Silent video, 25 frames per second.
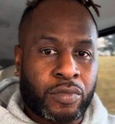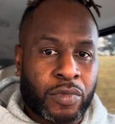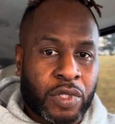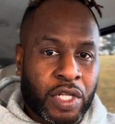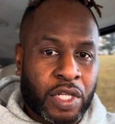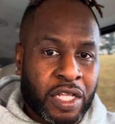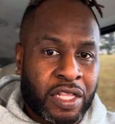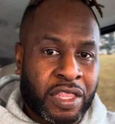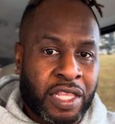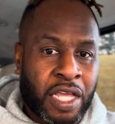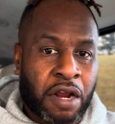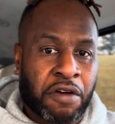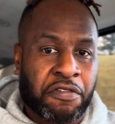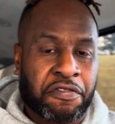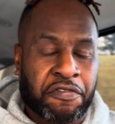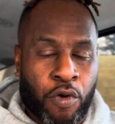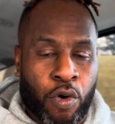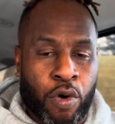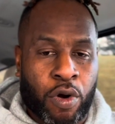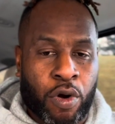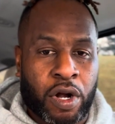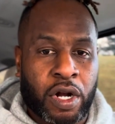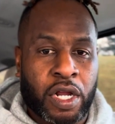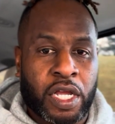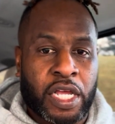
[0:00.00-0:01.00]

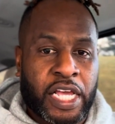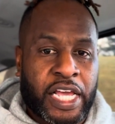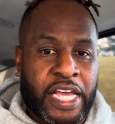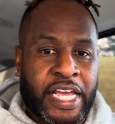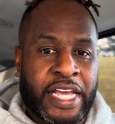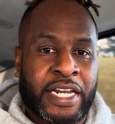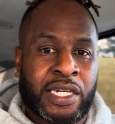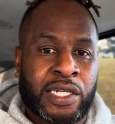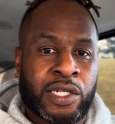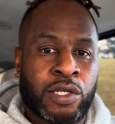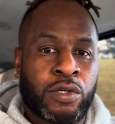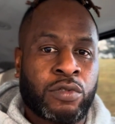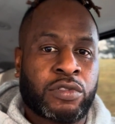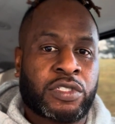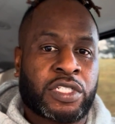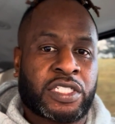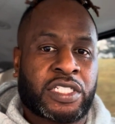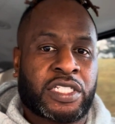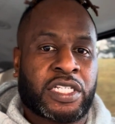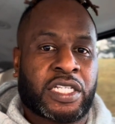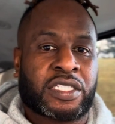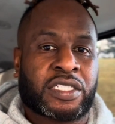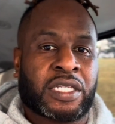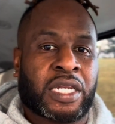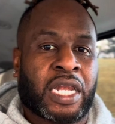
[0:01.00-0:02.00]
therefore, it loses
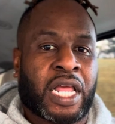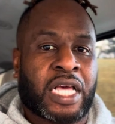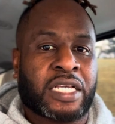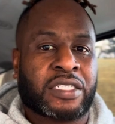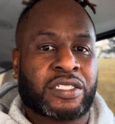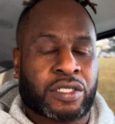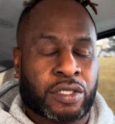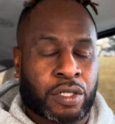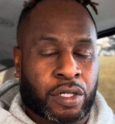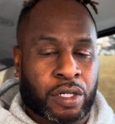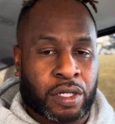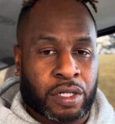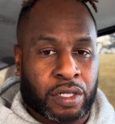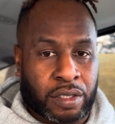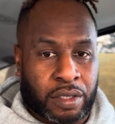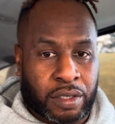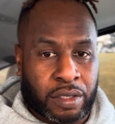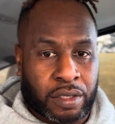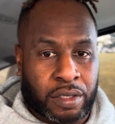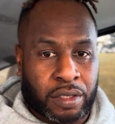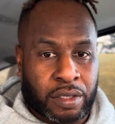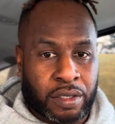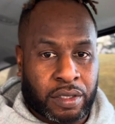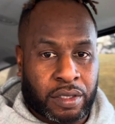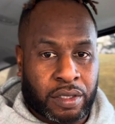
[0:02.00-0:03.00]
its luster,
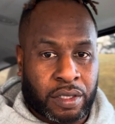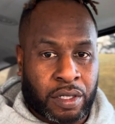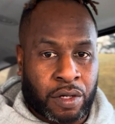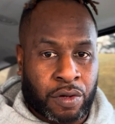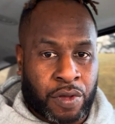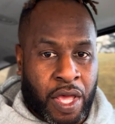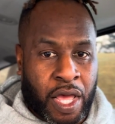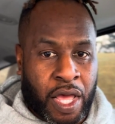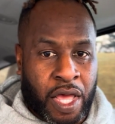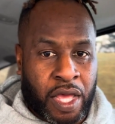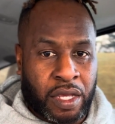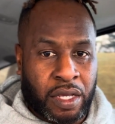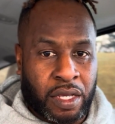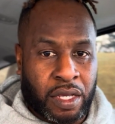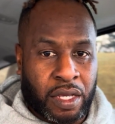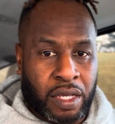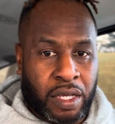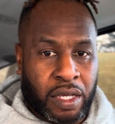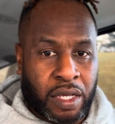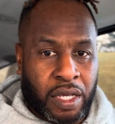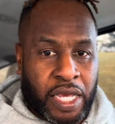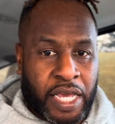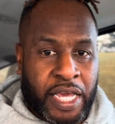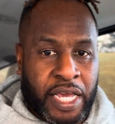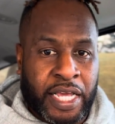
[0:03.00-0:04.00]
okay?
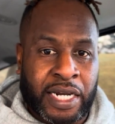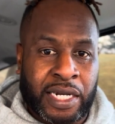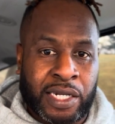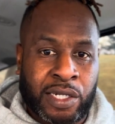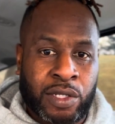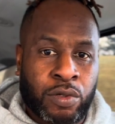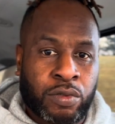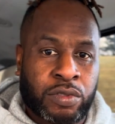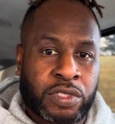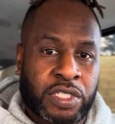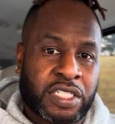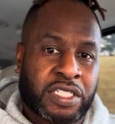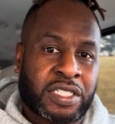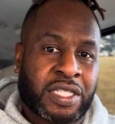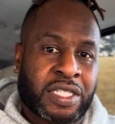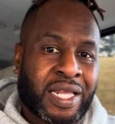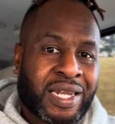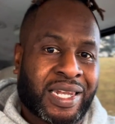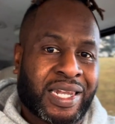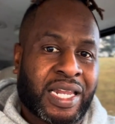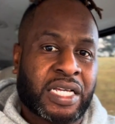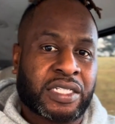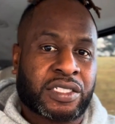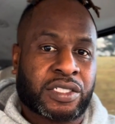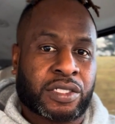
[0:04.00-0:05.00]
It loses the
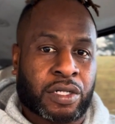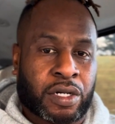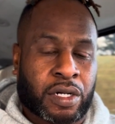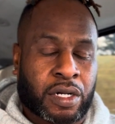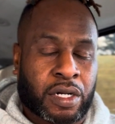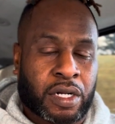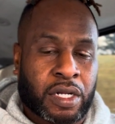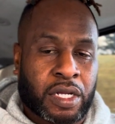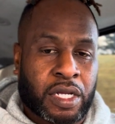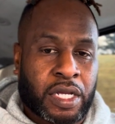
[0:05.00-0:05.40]
luster.